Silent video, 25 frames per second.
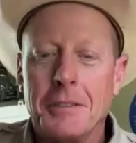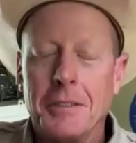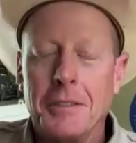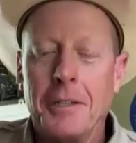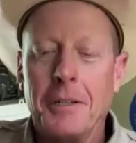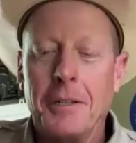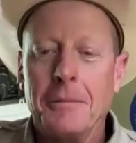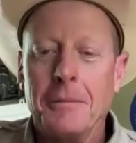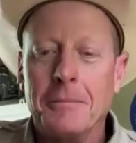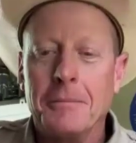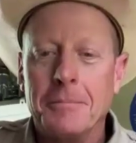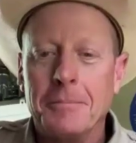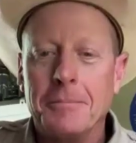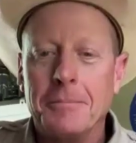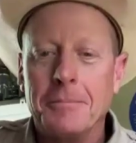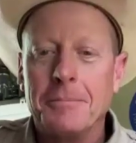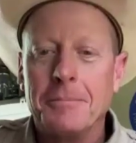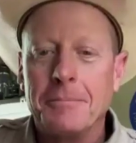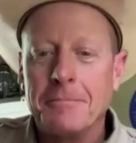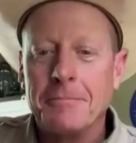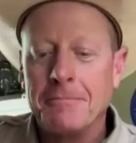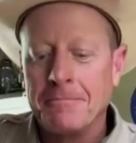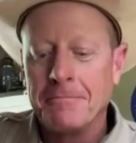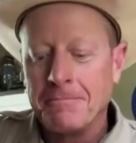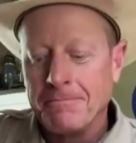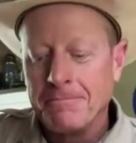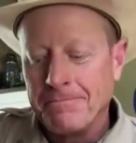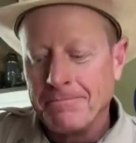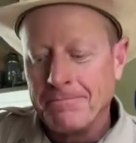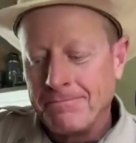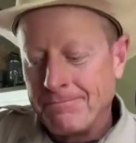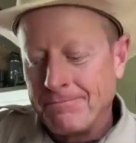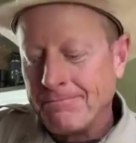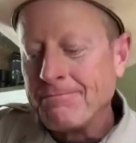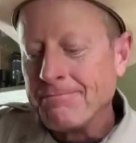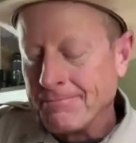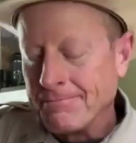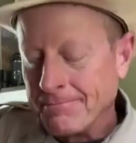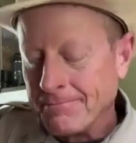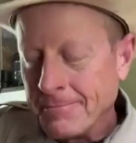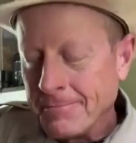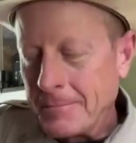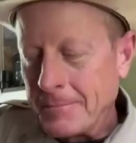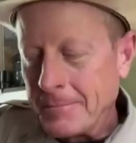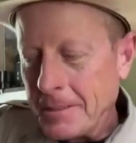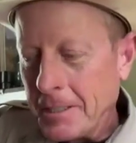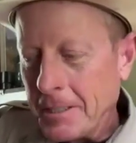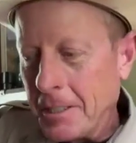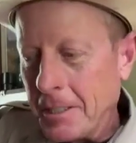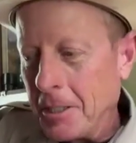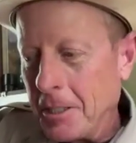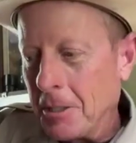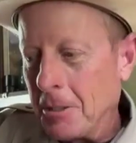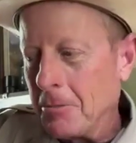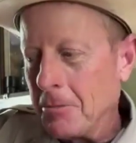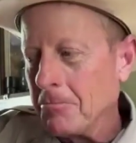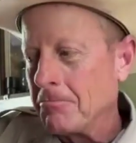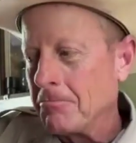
yeah. um, and goats yeah. and